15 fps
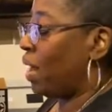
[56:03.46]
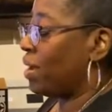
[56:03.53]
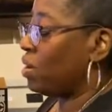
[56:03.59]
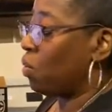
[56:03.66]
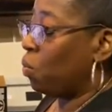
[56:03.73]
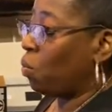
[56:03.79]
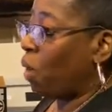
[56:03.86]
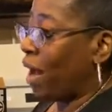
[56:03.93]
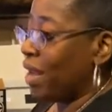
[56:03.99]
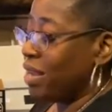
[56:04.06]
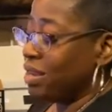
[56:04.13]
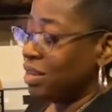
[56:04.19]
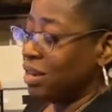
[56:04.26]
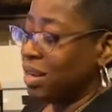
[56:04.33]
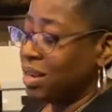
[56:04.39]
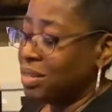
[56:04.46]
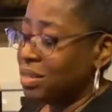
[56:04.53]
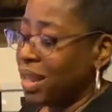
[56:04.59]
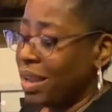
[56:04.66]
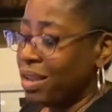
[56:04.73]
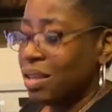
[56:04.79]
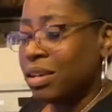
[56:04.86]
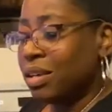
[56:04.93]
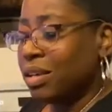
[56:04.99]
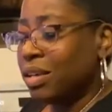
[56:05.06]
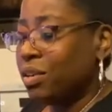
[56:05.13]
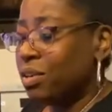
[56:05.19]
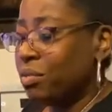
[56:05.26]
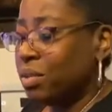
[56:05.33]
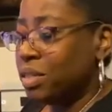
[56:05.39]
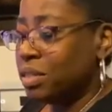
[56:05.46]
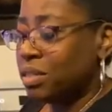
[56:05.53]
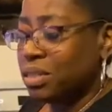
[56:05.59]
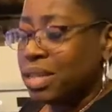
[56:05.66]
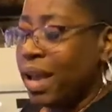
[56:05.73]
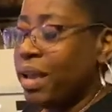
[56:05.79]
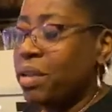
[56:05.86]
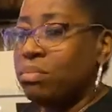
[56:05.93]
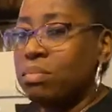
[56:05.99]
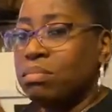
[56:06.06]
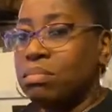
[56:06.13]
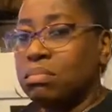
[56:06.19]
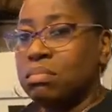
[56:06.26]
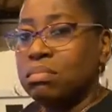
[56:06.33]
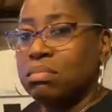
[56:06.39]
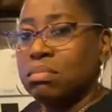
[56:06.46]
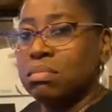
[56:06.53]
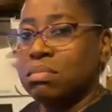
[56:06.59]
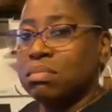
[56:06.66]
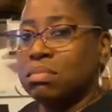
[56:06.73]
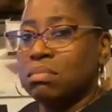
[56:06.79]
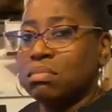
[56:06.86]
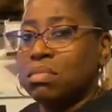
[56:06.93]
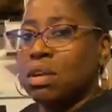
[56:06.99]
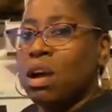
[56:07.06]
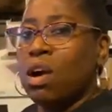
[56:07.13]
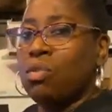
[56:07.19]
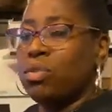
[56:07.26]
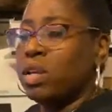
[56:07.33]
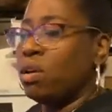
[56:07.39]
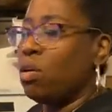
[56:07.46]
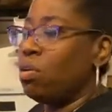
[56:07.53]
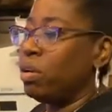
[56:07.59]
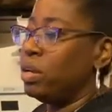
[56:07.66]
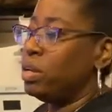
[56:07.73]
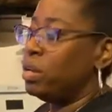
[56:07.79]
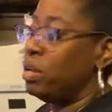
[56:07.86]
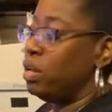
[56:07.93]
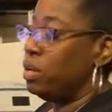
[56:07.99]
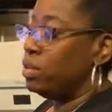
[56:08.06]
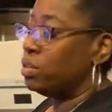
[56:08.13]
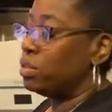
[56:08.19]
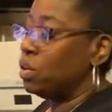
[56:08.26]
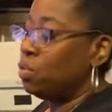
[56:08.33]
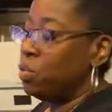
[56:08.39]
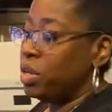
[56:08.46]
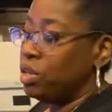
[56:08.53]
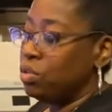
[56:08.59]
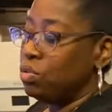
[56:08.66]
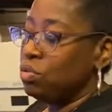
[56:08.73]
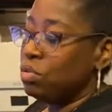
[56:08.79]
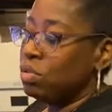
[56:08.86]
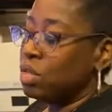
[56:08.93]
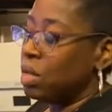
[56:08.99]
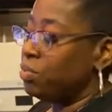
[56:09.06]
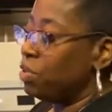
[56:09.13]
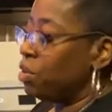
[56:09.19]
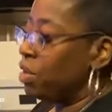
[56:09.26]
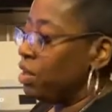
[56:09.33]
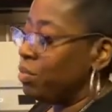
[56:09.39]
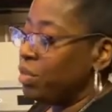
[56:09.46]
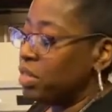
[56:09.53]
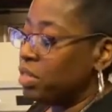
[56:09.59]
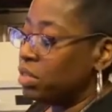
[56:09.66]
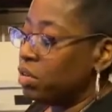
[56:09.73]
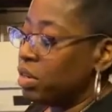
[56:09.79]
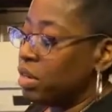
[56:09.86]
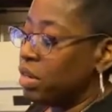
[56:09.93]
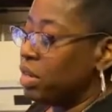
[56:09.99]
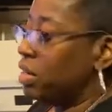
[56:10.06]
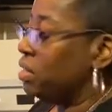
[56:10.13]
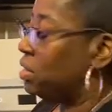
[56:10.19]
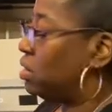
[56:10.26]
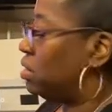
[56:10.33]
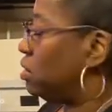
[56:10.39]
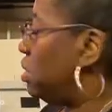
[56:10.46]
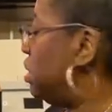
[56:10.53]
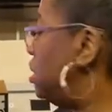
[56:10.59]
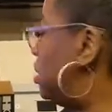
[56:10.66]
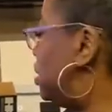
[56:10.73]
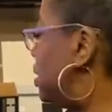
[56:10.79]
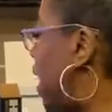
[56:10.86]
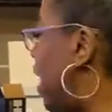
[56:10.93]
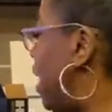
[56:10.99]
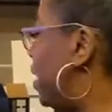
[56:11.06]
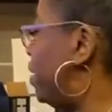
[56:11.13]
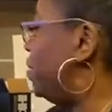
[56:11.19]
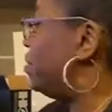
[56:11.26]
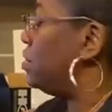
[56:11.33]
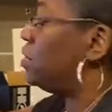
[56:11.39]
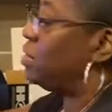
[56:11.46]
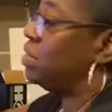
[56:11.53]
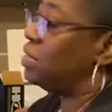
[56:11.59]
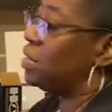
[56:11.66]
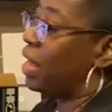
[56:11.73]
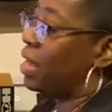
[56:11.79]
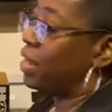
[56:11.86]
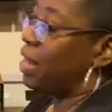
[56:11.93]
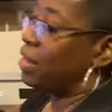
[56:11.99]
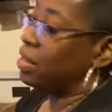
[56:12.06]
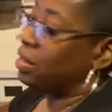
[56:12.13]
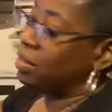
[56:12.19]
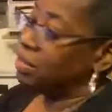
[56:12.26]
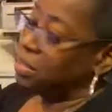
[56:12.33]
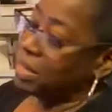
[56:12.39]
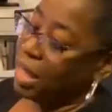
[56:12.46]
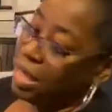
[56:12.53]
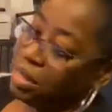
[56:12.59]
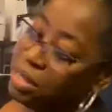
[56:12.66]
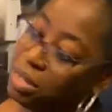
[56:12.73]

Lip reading: like a white and it's like a glittery type coating on it. So when you sub your image on it, it shines. It's got like a shiny